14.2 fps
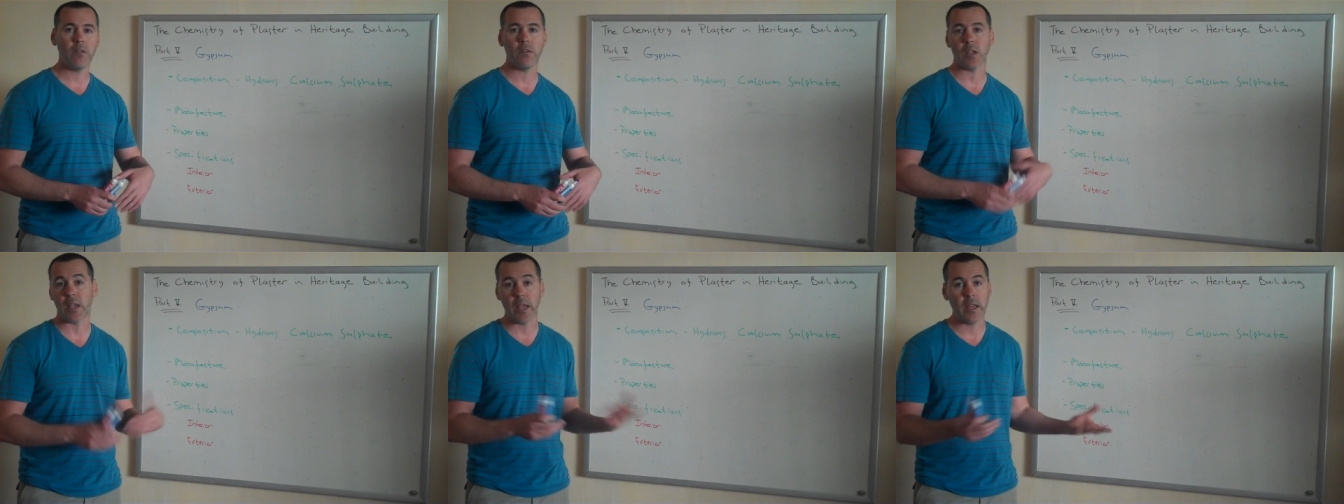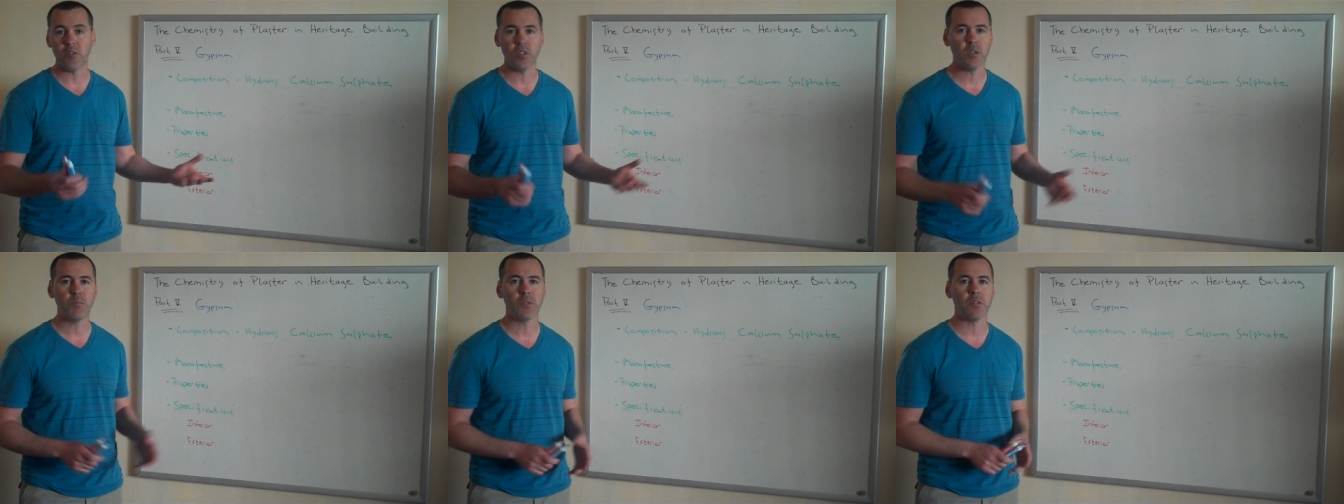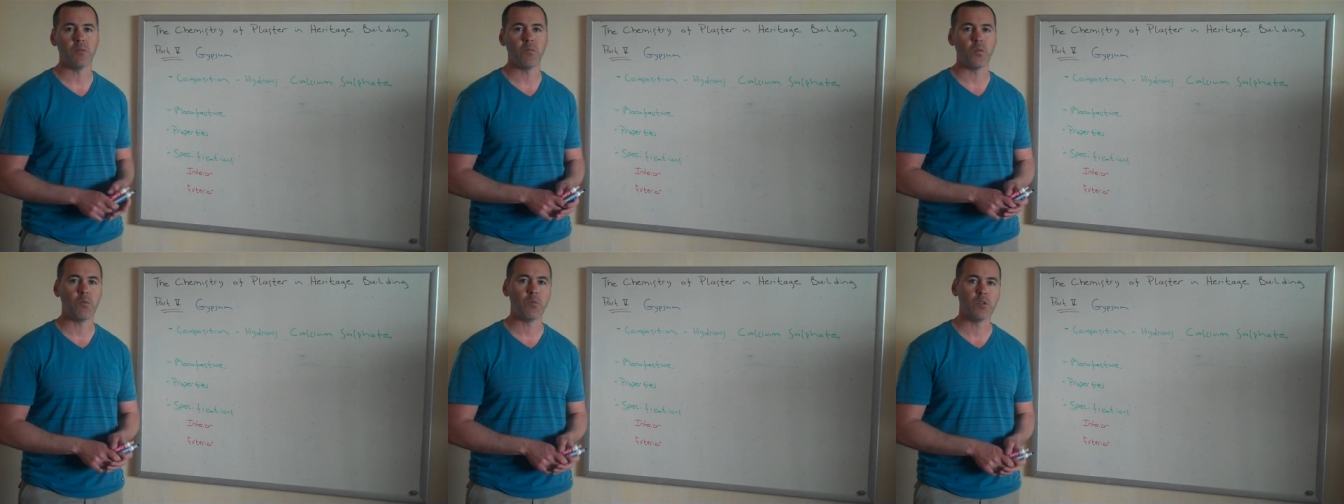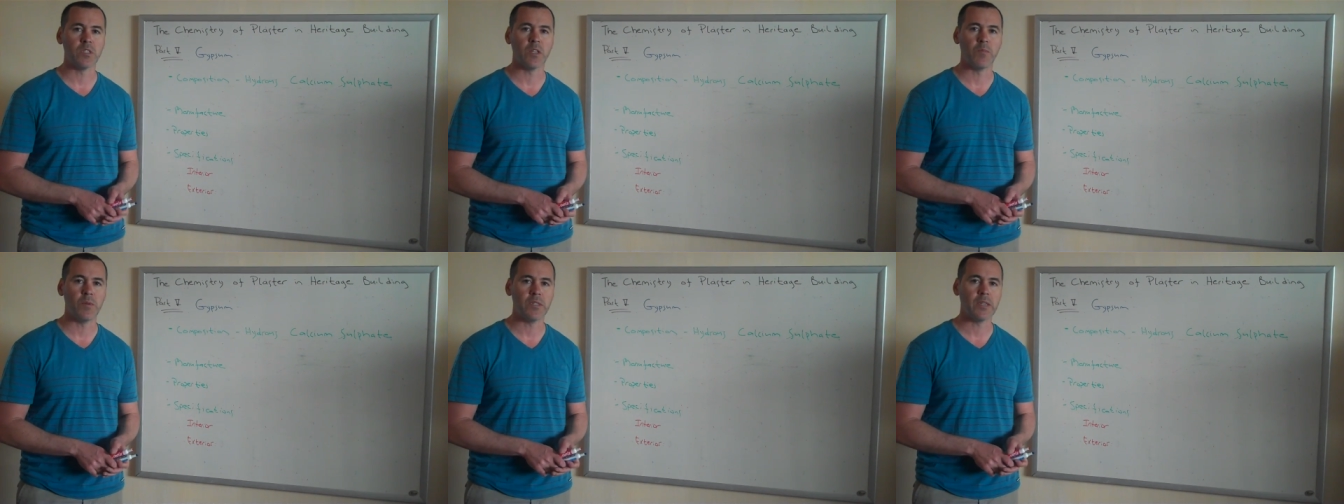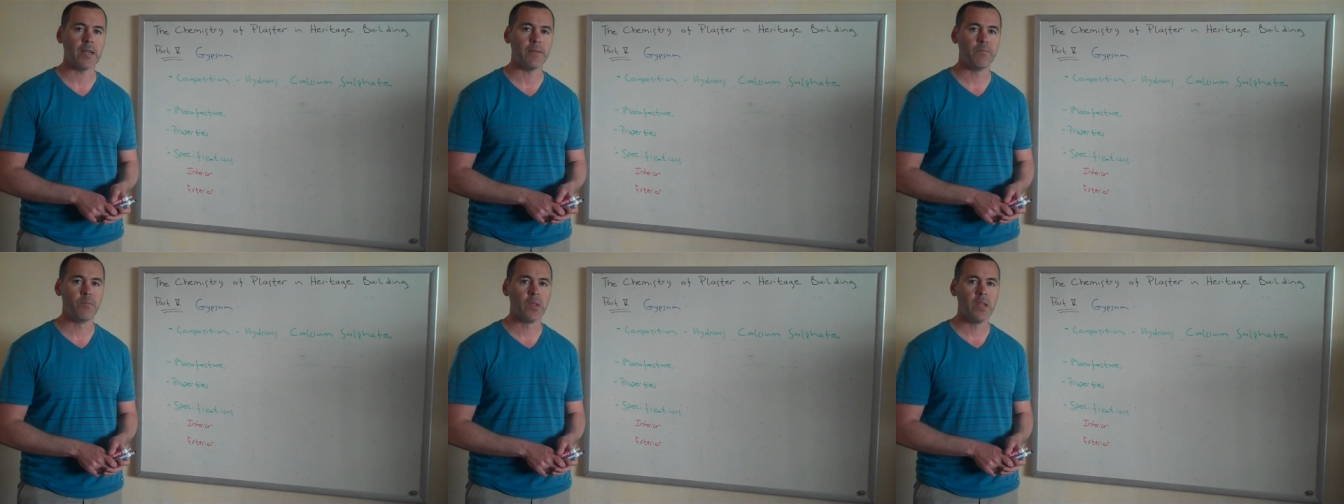and again gypsum would precipitate
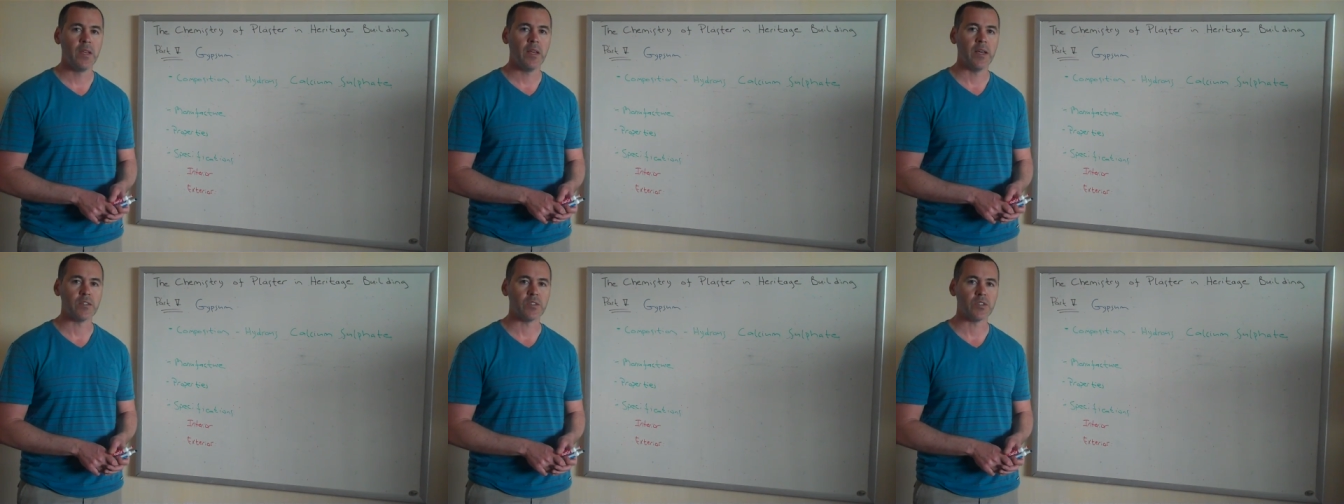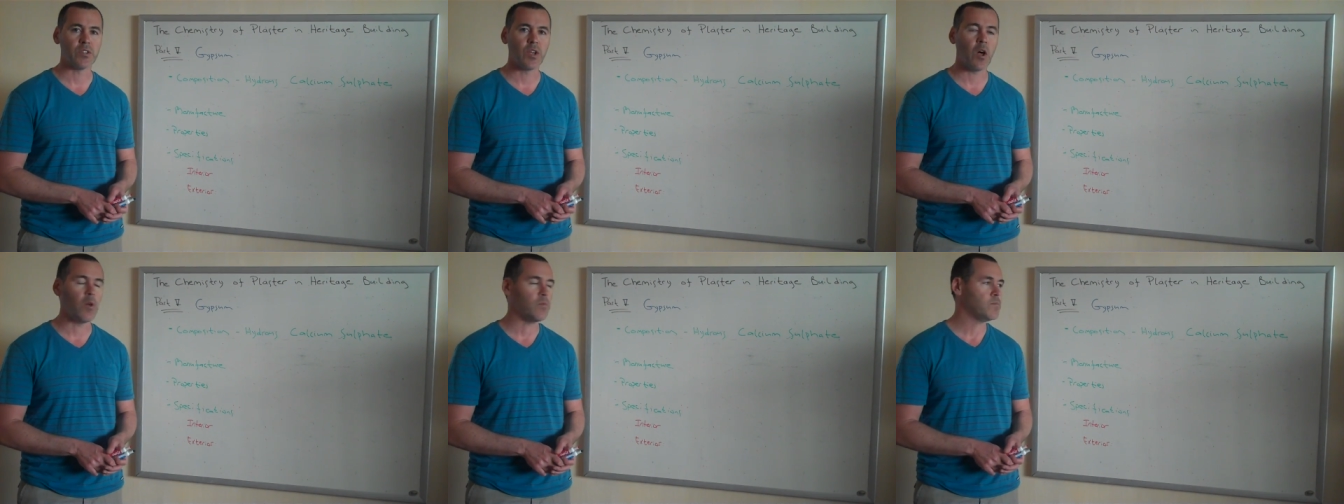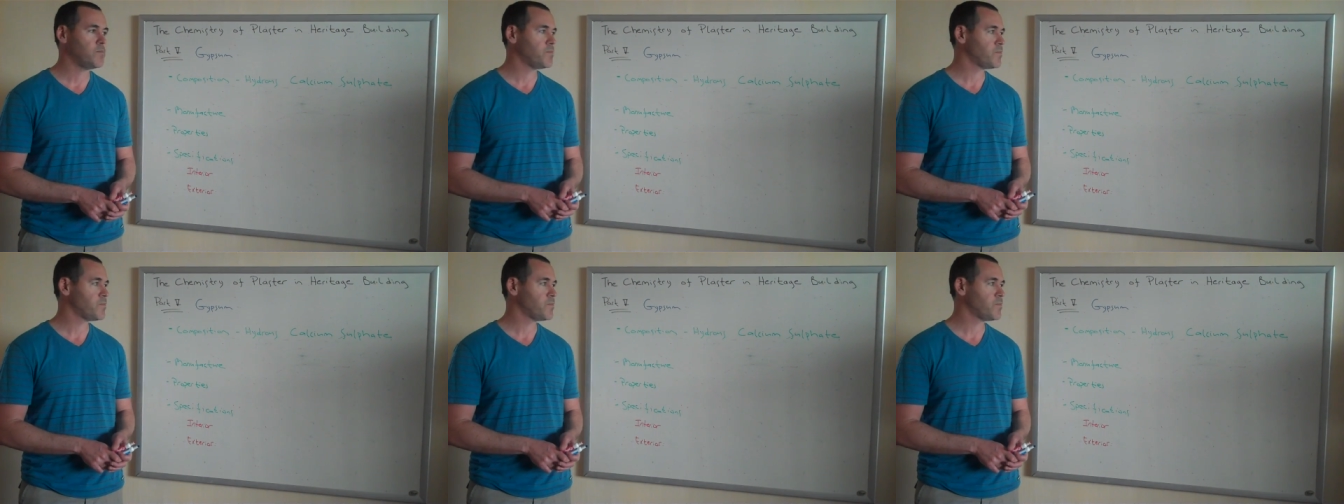as a salt.